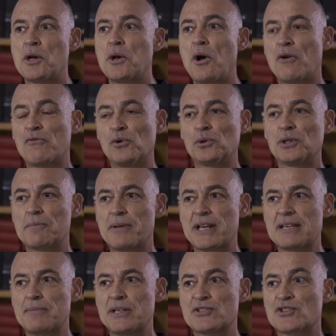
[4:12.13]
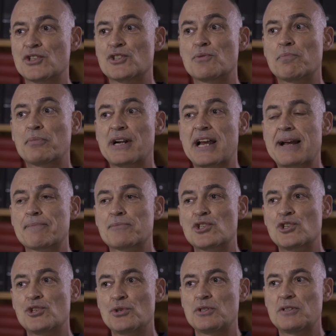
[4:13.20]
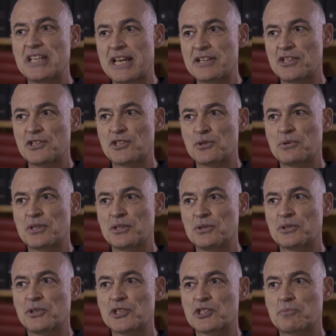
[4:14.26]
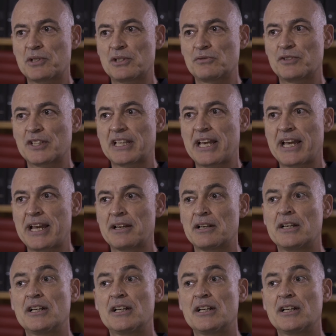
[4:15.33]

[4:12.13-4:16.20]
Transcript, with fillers: of all the babies that perhaps should get into a good hospital for care,